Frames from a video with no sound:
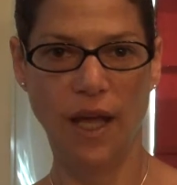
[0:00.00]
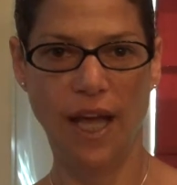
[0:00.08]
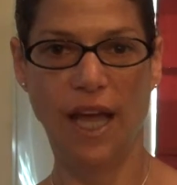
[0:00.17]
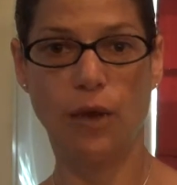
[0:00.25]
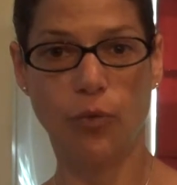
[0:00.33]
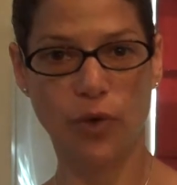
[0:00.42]

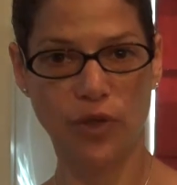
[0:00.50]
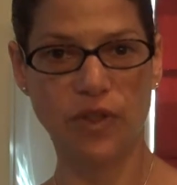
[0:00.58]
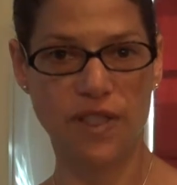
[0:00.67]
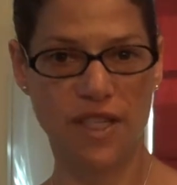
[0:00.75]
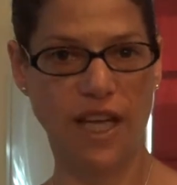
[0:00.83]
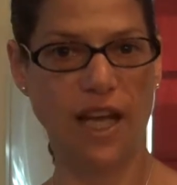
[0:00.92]
And real
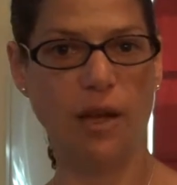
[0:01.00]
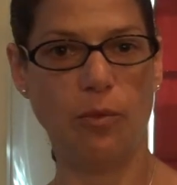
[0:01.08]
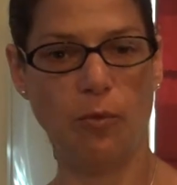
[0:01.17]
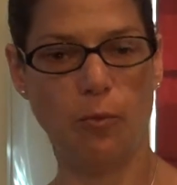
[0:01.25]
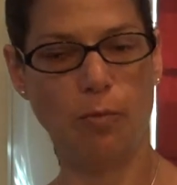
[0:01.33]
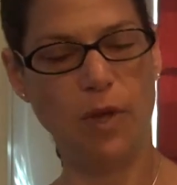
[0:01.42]
estate,
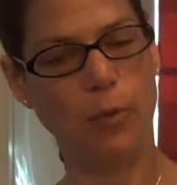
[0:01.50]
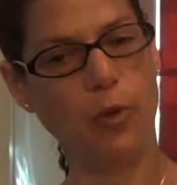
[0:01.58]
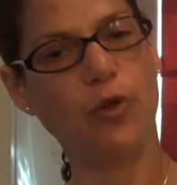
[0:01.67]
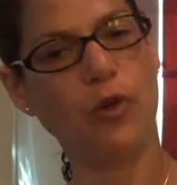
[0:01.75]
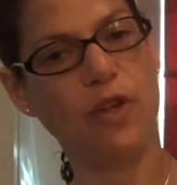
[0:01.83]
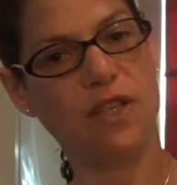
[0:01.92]
people
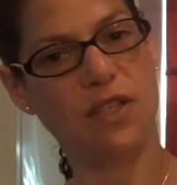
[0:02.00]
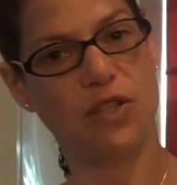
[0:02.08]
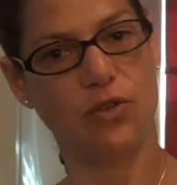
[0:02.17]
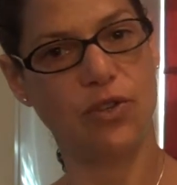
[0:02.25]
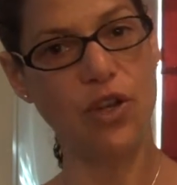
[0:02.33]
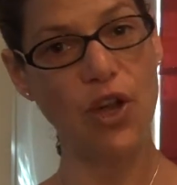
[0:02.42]
don't
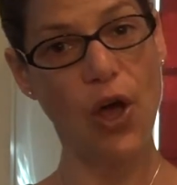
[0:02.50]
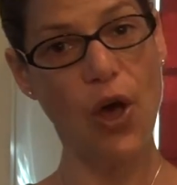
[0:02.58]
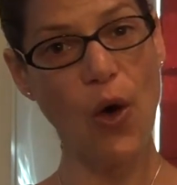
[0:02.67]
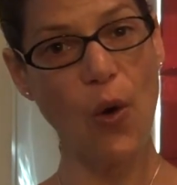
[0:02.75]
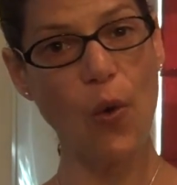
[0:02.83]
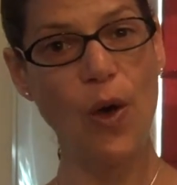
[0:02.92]
necessarily
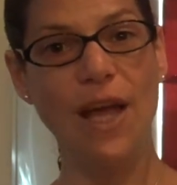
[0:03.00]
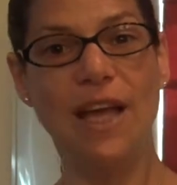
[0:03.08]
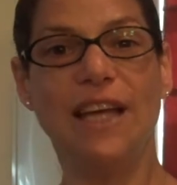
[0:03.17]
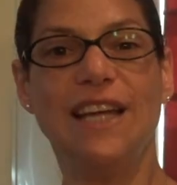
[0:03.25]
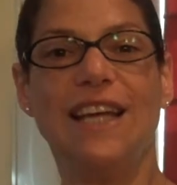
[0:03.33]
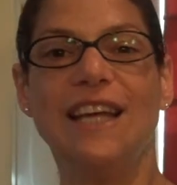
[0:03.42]
know,
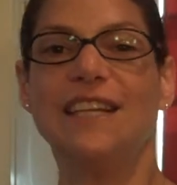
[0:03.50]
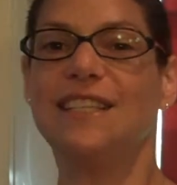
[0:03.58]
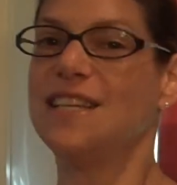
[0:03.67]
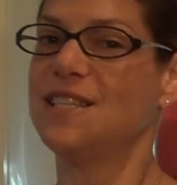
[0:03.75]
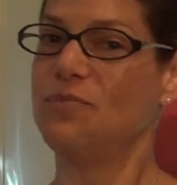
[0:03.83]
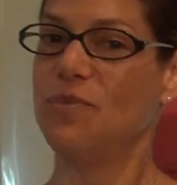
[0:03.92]

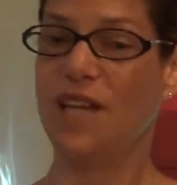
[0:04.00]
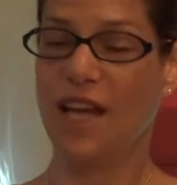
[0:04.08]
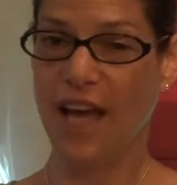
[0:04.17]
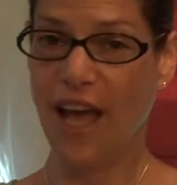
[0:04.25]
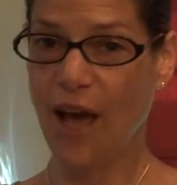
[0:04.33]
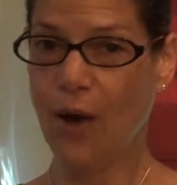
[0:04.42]
doesn't mean a
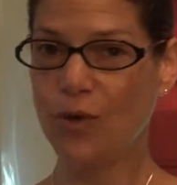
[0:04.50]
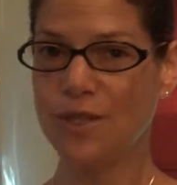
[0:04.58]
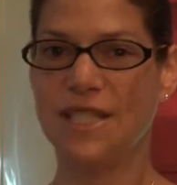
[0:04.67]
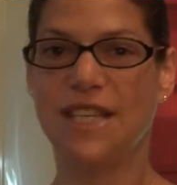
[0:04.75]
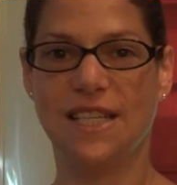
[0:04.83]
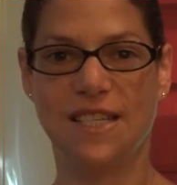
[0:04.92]

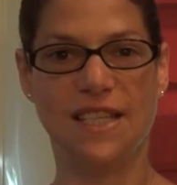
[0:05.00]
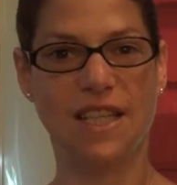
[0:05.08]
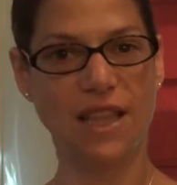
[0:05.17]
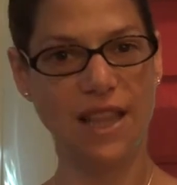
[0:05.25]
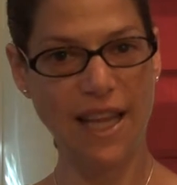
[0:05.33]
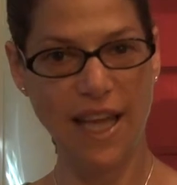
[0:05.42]
house, it's the
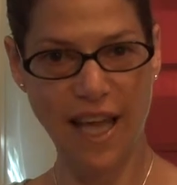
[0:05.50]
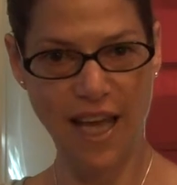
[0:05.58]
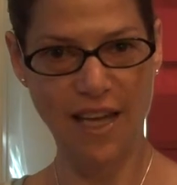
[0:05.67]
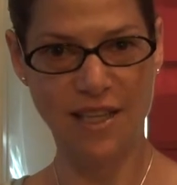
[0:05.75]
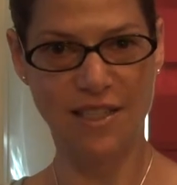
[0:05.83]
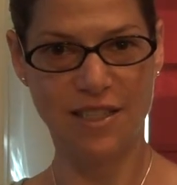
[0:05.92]

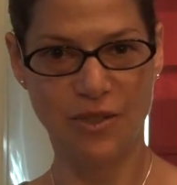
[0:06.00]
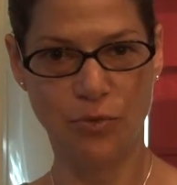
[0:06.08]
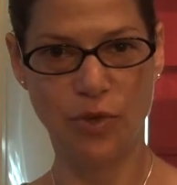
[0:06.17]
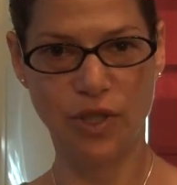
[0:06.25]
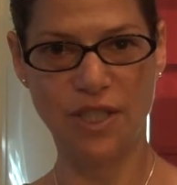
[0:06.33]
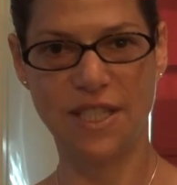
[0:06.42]
land.
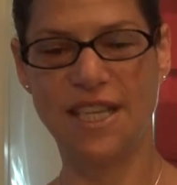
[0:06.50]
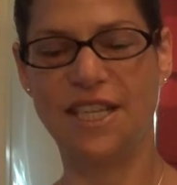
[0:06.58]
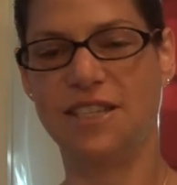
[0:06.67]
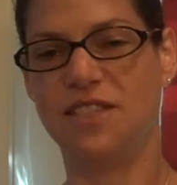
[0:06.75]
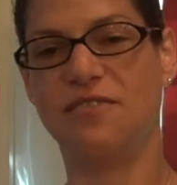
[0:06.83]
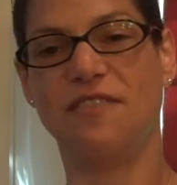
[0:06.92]
Real estate
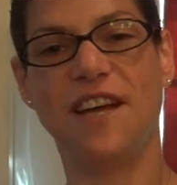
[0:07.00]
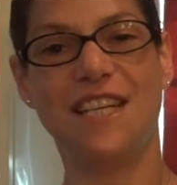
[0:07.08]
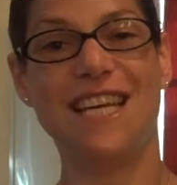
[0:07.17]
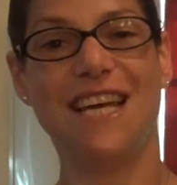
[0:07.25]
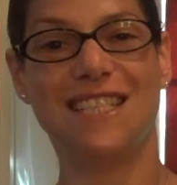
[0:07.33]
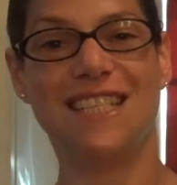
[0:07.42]
is defined
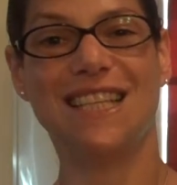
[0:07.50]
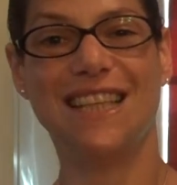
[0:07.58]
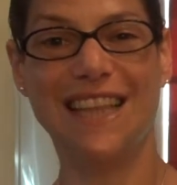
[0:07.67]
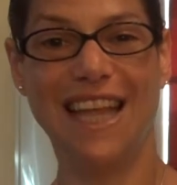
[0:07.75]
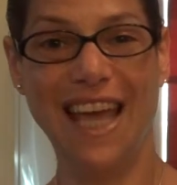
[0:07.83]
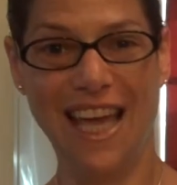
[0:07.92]
as the
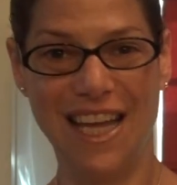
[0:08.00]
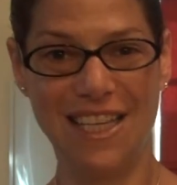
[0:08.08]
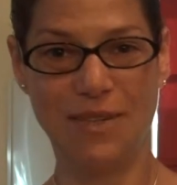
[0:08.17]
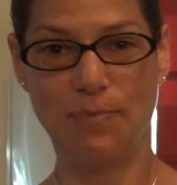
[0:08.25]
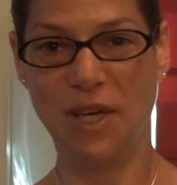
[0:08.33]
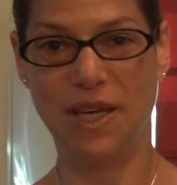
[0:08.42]

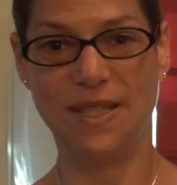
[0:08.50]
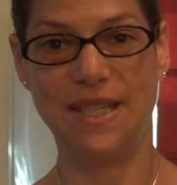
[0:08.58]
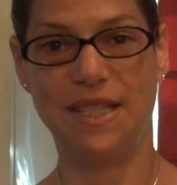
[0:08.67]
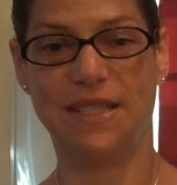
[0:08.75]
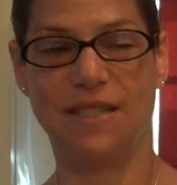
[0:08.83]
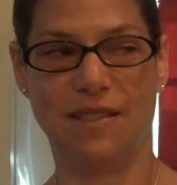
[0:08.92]
land because
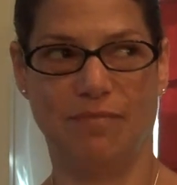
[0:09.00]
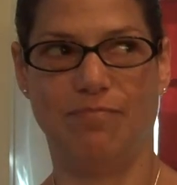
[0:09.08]
it's